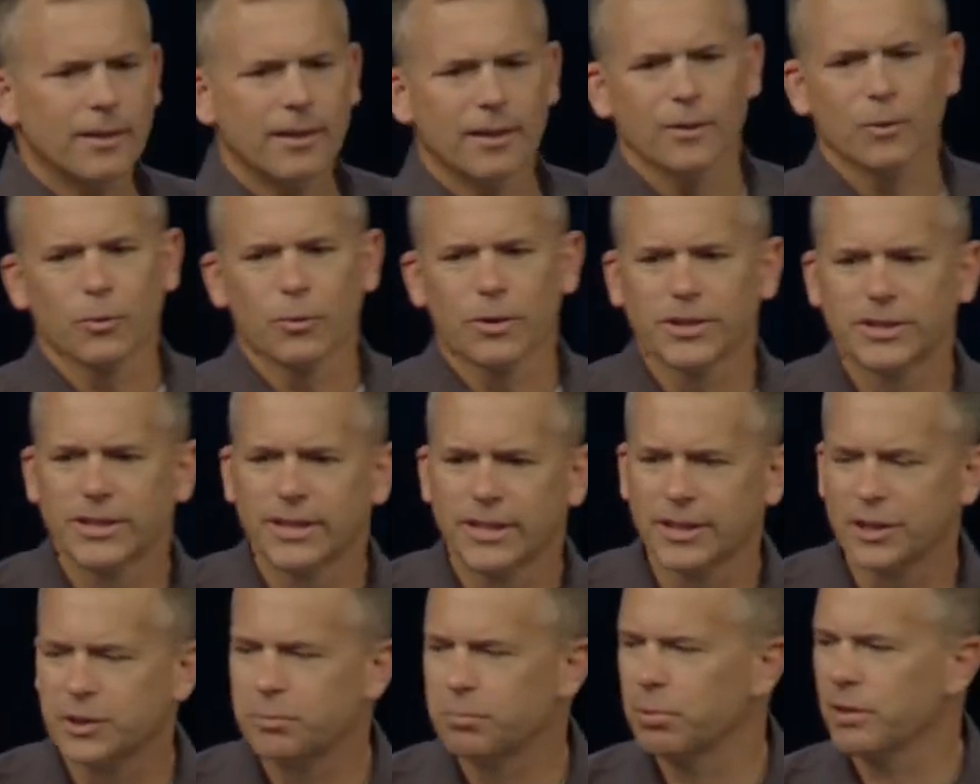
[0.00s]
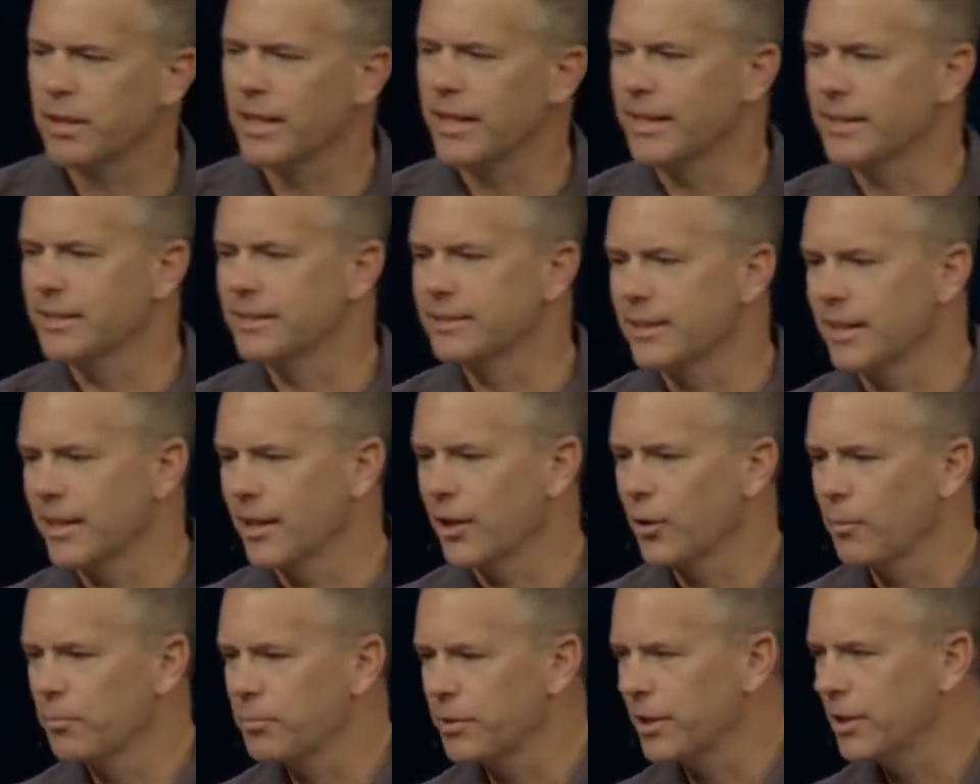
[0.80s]
The Lord is in this place, and I
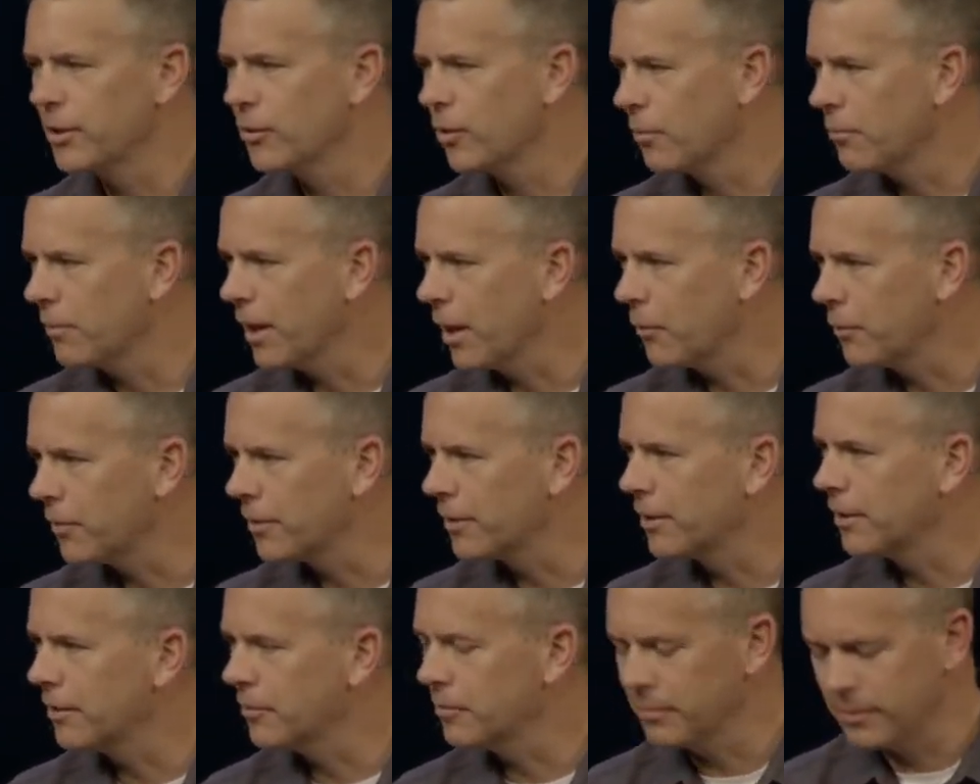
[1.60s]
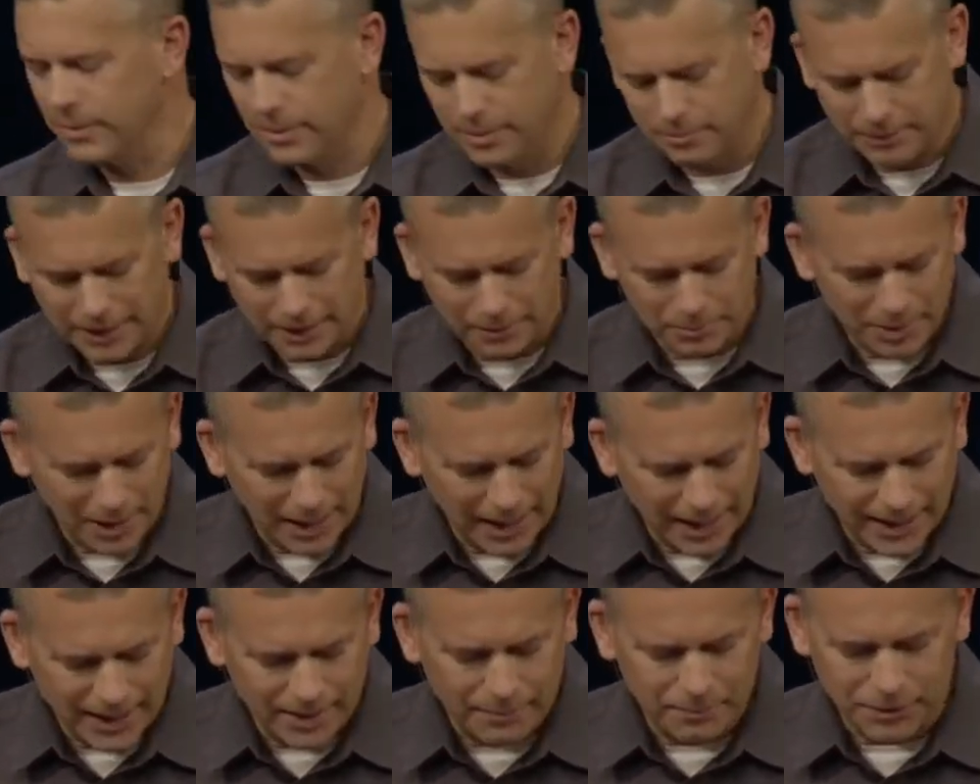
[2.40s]
hope that you are met
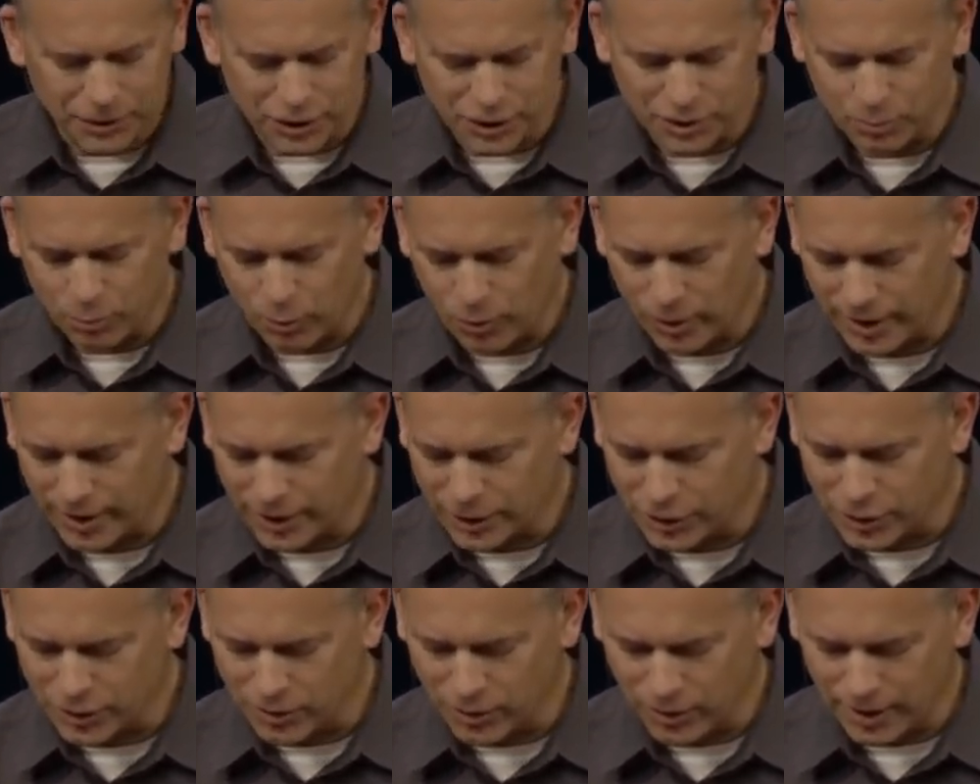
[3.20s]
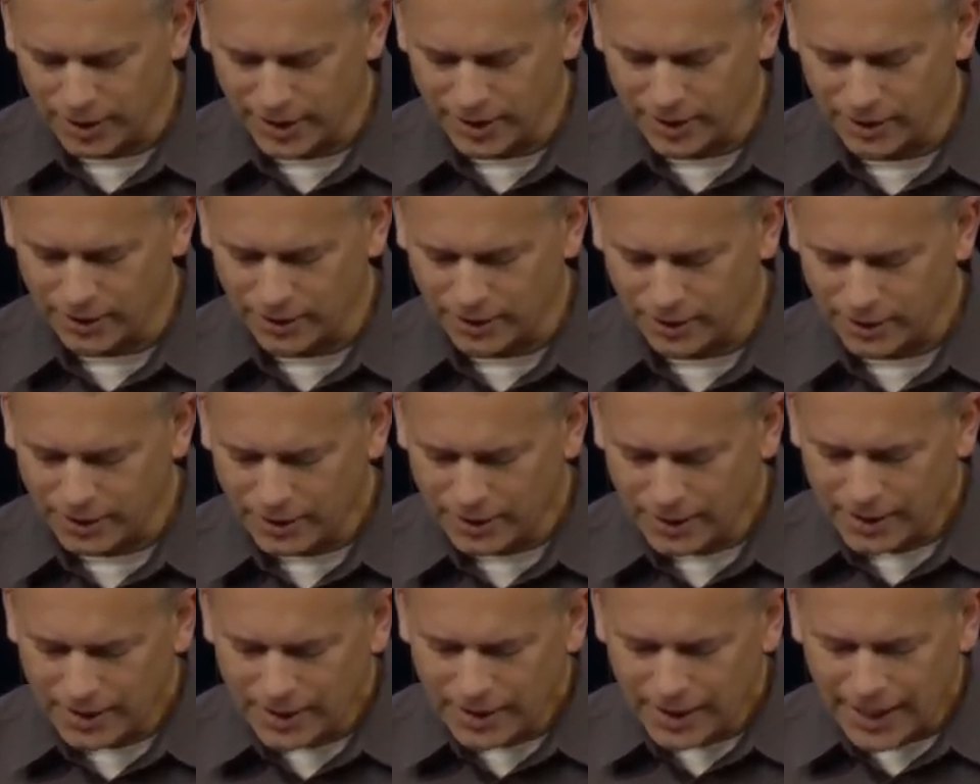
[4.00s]
by Him this morning as you are here.
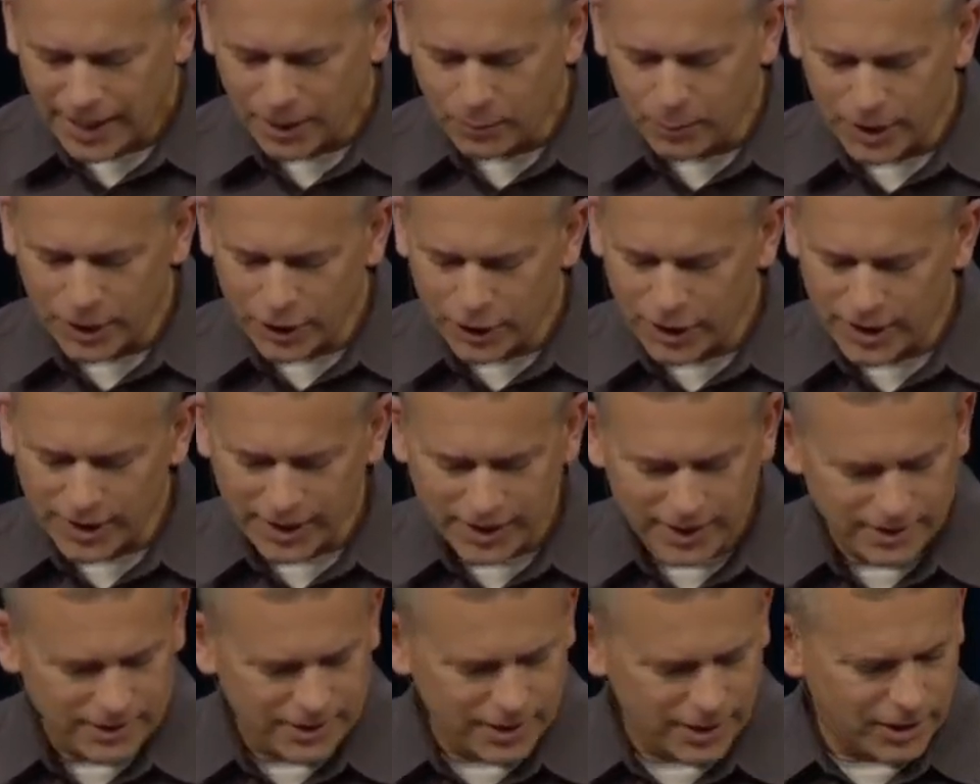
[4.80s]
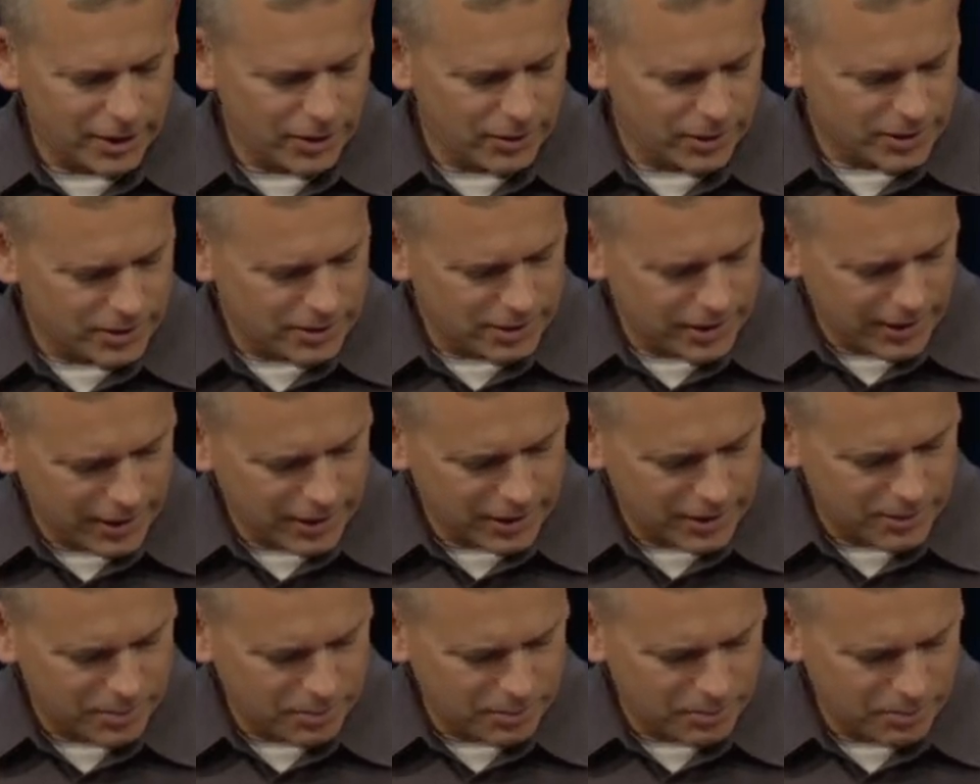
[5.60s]
Hey, we are going to continue,
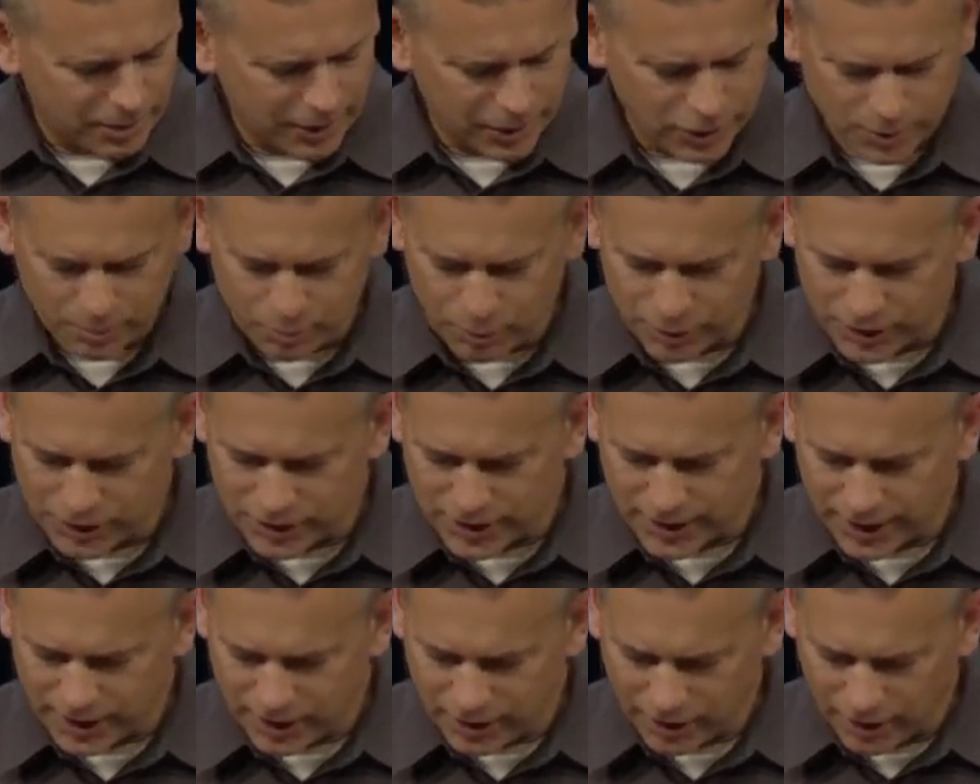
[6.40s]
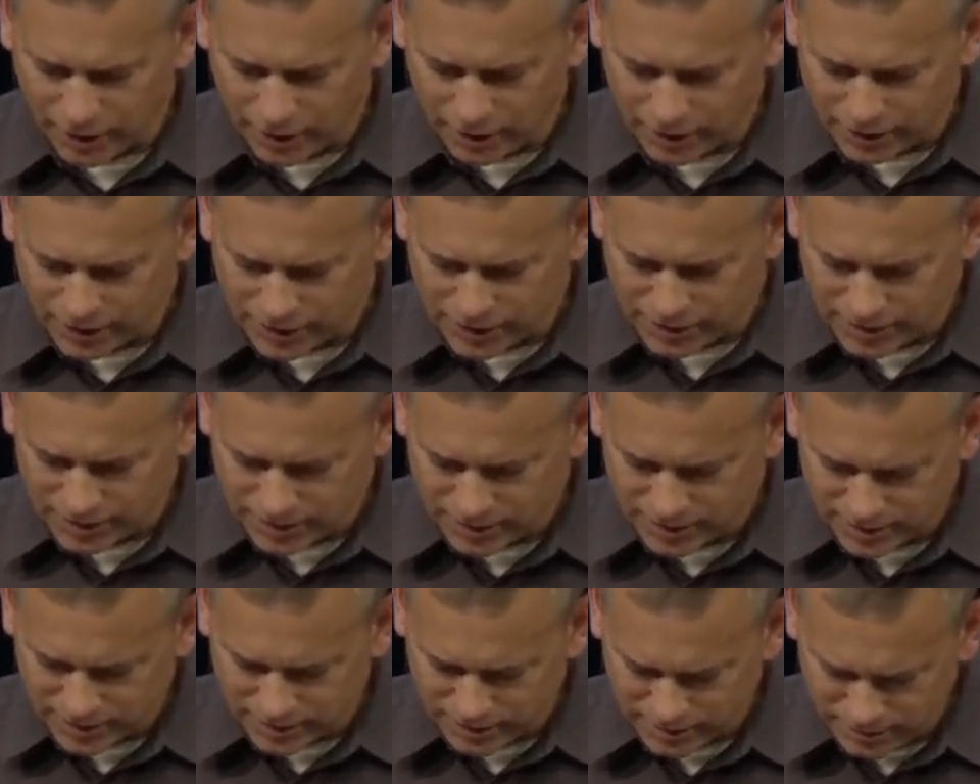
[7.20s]
as Pastor Britt said in our
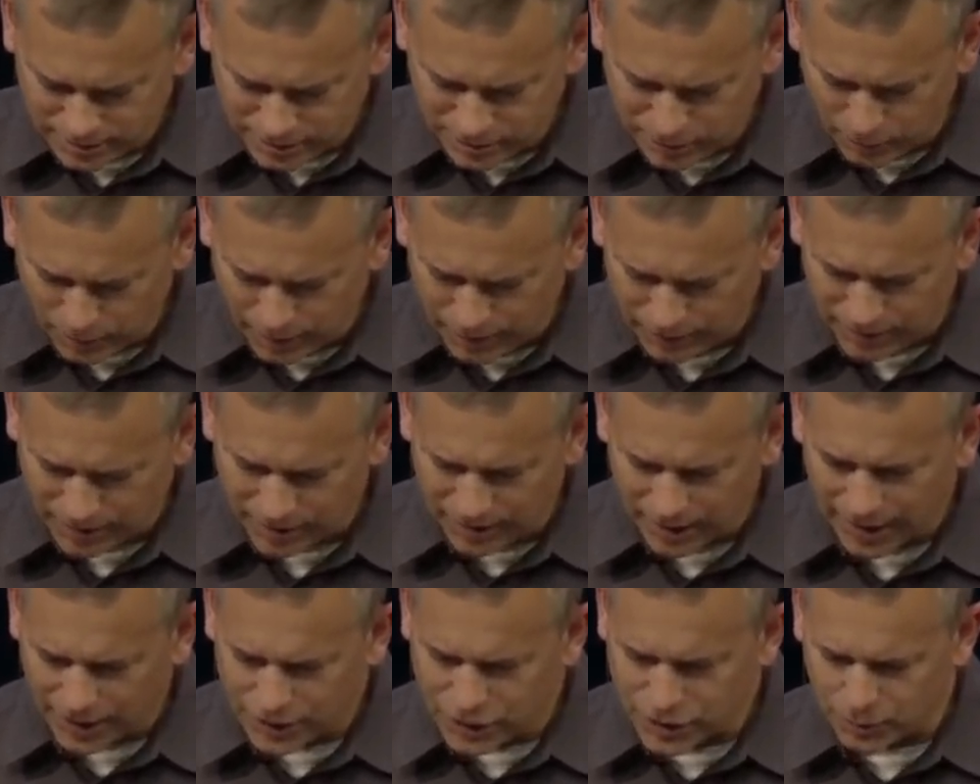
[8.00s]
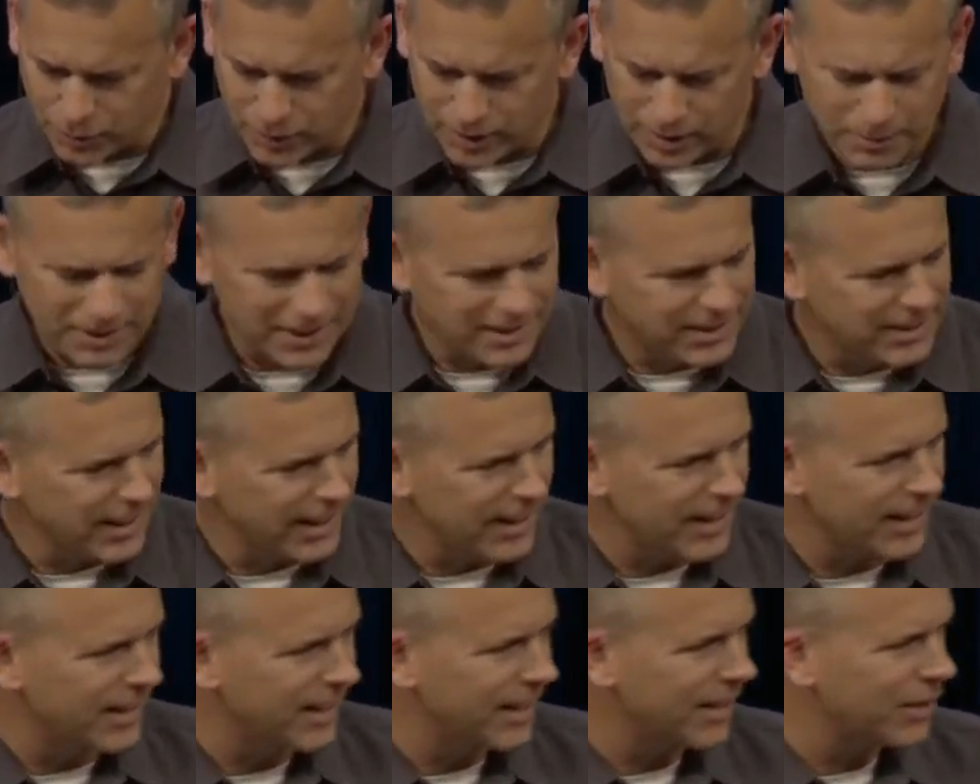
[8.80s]
story of Elijah. We're going to be in
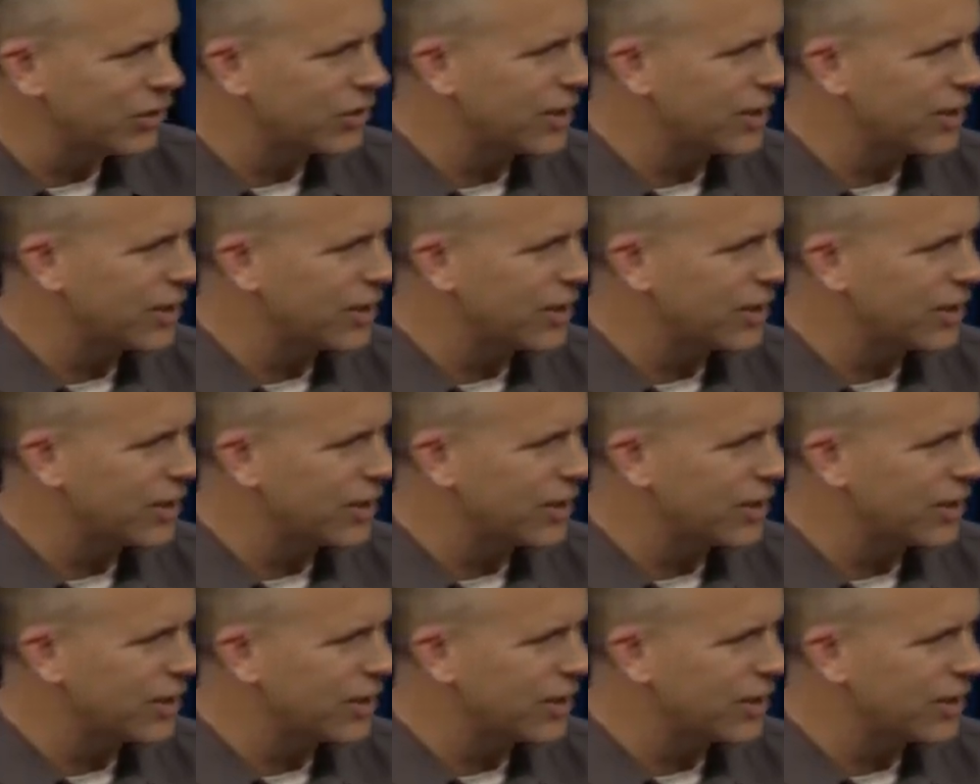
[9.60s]
2 Kings